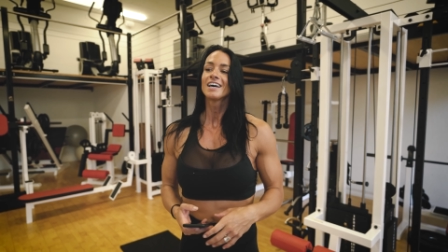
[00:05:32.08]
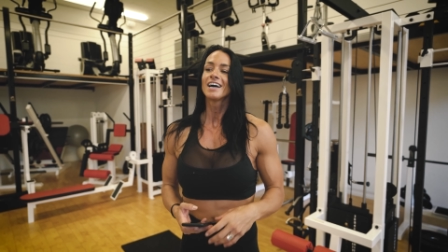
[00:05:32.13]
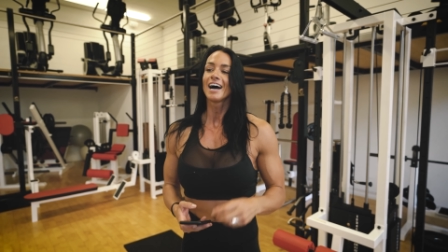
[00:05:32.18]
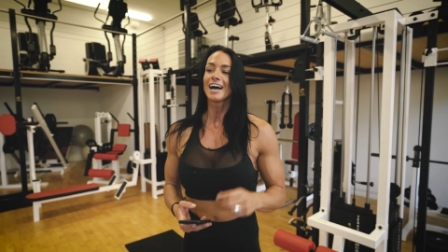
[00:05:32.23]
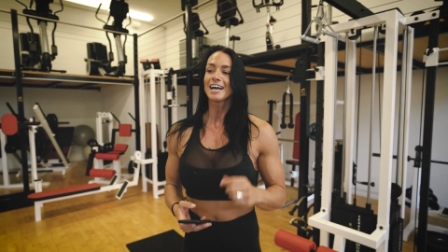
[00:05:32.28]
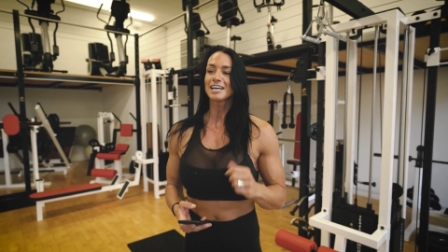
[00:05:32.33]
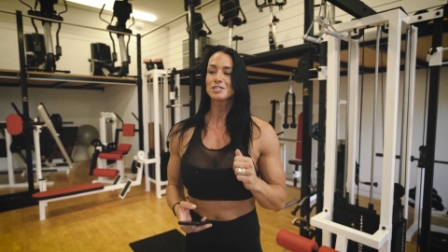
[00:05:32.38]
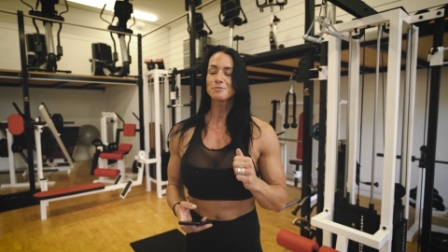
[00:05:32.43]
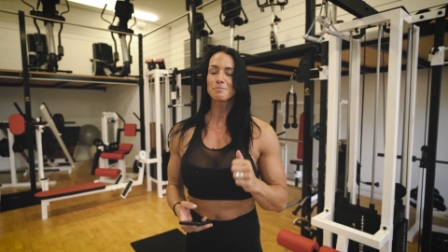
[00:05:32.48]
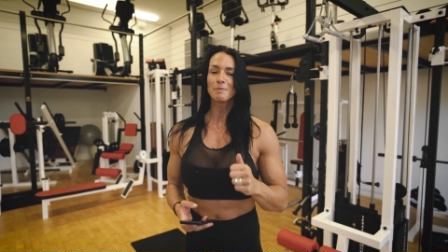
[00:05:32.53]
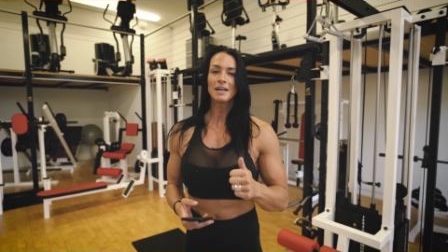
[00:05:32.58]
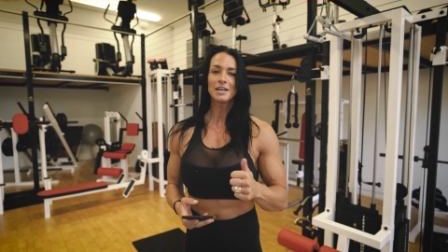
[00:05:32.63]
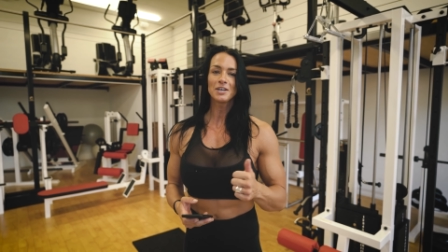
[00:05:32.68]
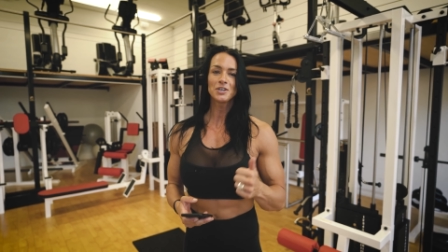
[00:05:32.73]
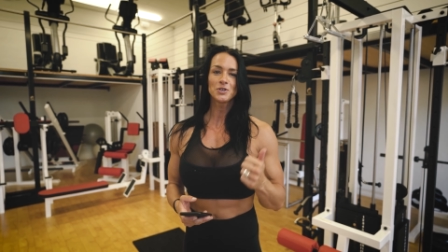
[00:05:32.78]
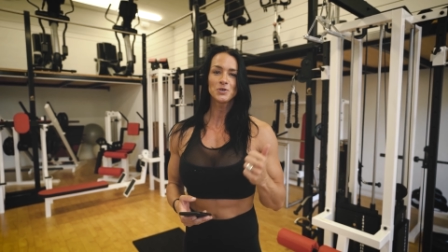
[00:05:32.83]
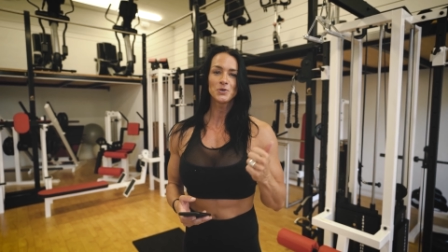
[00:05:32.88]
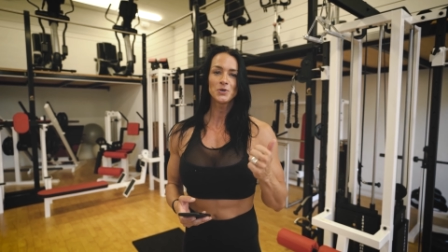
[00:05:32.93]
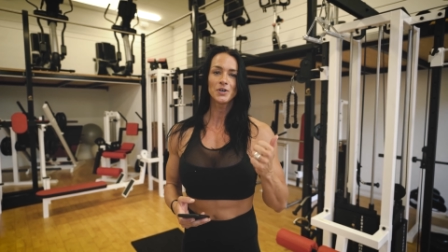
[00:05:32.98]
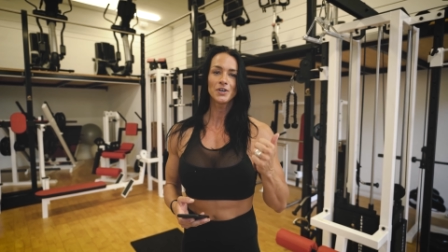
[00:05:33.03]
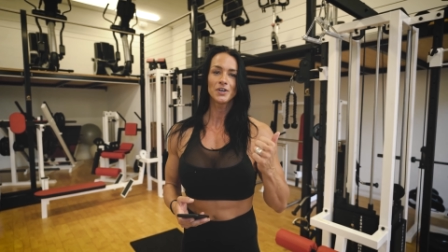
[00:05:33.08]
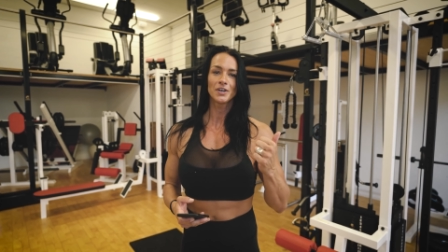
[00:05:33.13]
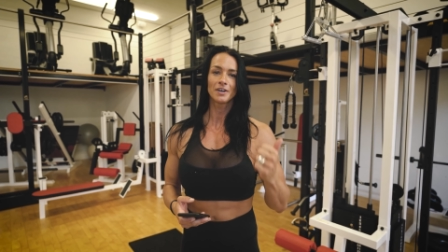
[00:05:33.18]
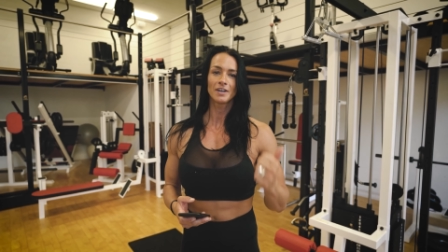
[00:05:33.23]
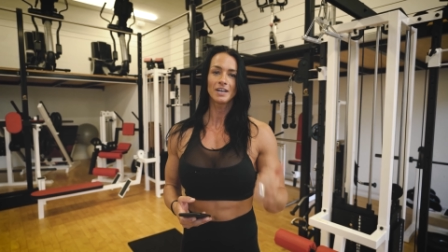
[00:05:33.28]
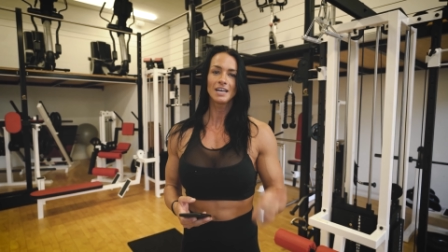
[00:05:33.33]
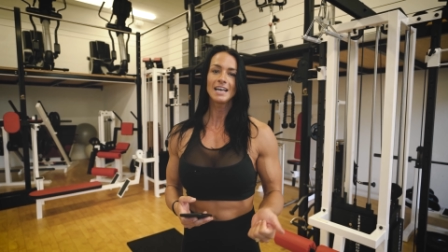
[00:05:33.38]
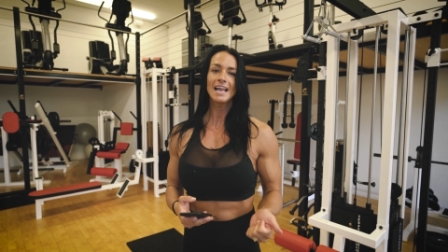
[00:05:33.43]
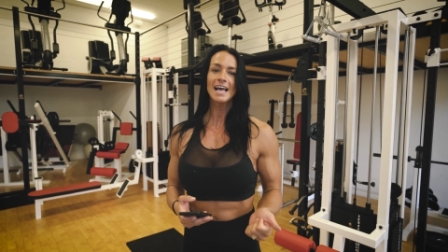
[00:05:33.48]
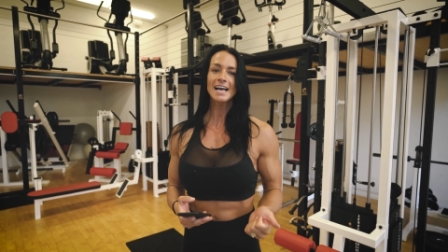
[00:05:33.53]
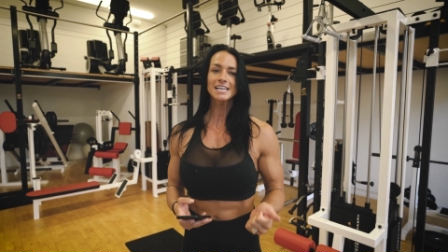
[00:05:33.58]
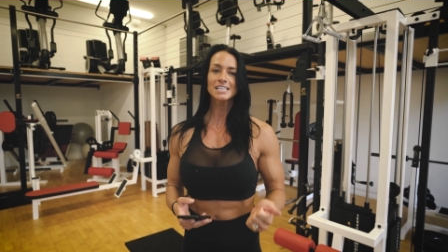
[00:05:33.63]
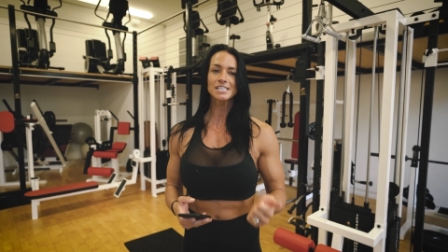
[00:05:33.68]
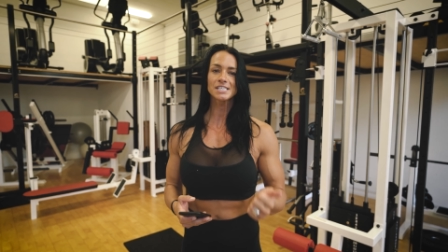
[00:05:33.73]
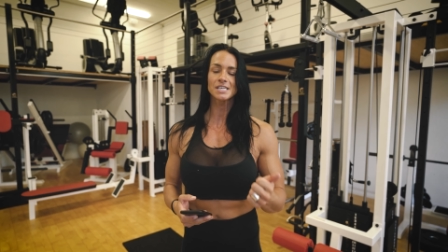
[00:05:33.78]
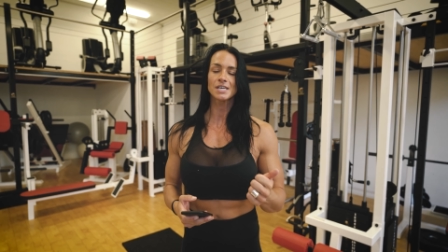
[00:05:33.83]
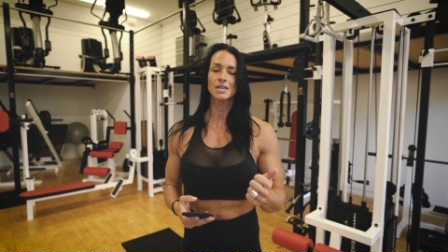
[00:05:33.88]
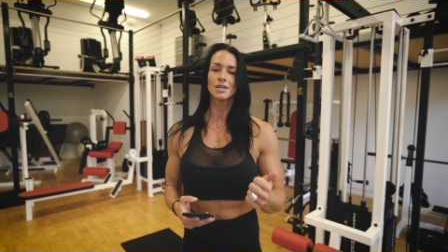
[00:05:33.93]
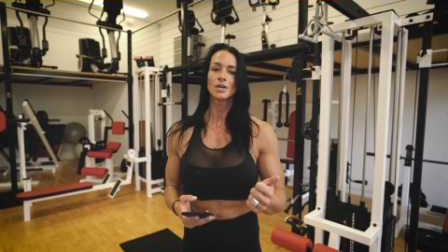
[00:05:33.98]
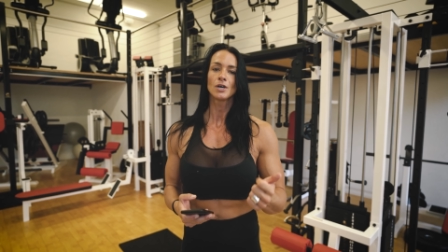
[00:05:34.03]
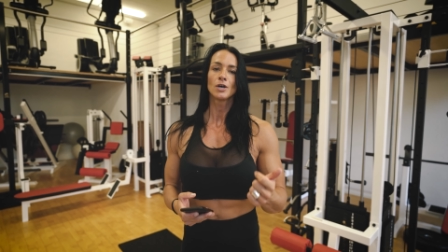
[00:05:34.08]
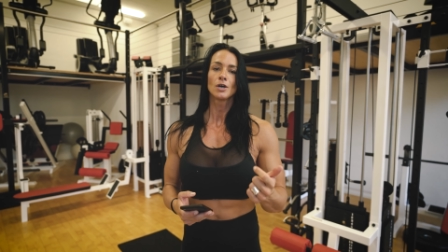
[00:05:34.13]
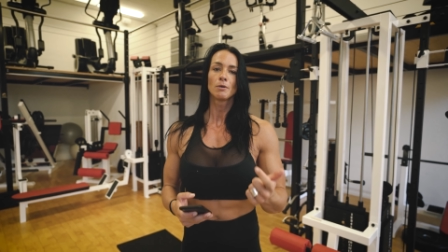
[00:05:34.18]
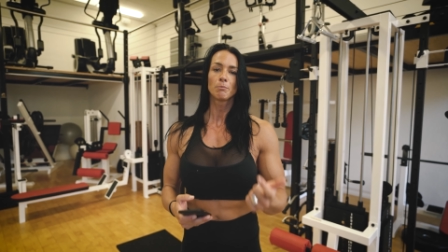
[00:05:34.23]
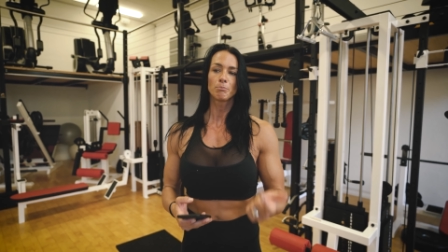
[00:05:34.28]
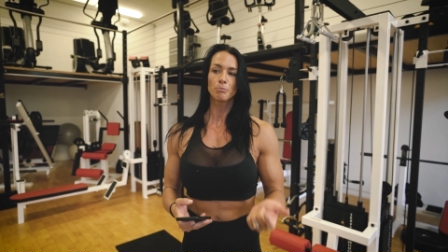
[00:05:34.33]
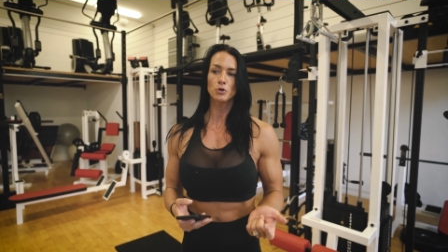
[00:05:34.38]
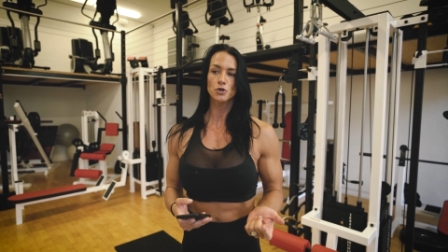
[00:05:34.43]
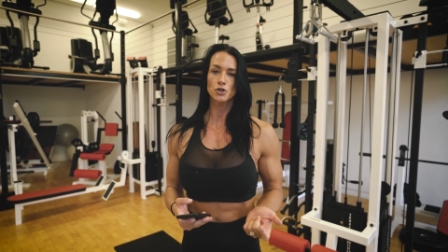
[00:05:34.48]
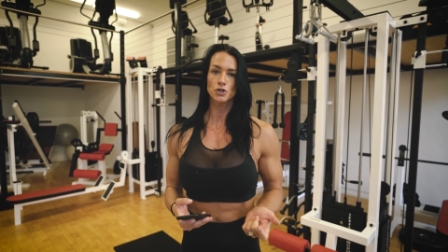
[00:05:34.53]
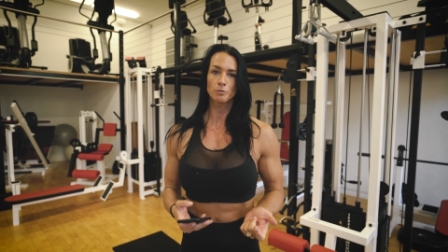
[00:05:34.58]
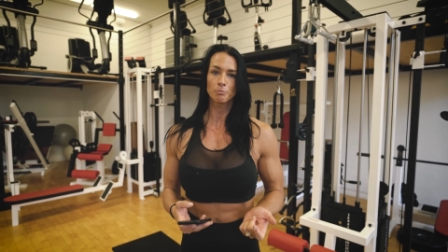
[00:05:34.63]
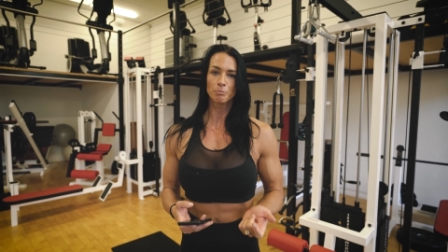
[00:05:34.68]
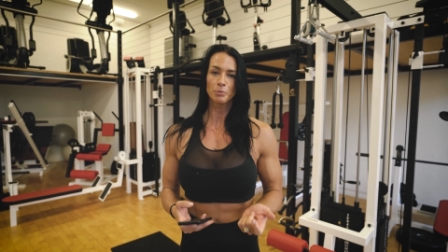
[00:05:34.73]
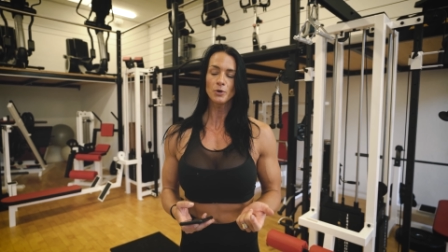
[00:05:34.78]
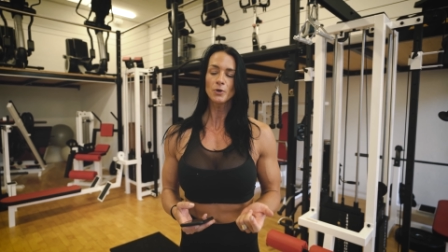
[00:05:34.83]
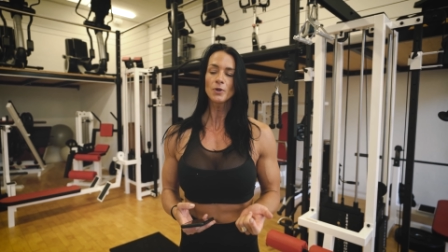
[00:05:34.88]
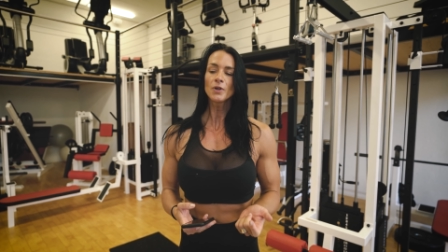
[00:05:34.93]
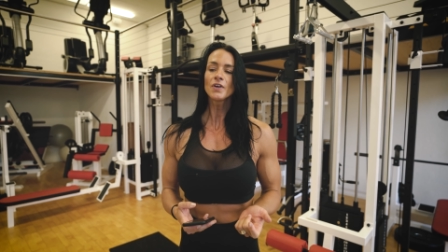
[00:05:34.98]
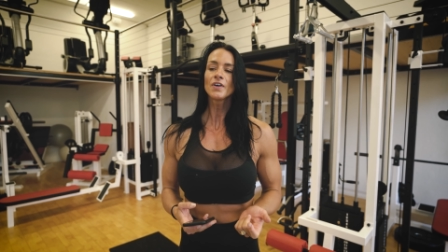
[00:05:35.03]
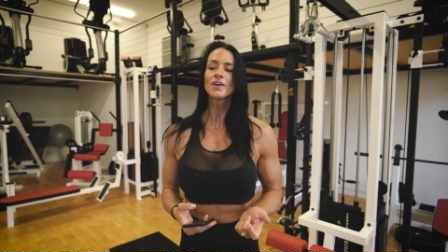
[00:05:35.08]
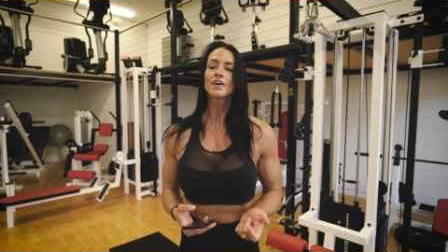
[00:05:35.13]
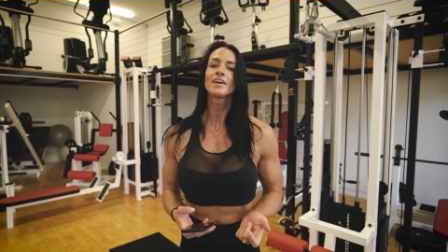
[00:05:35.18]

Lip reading: I explained you legs, push and pull.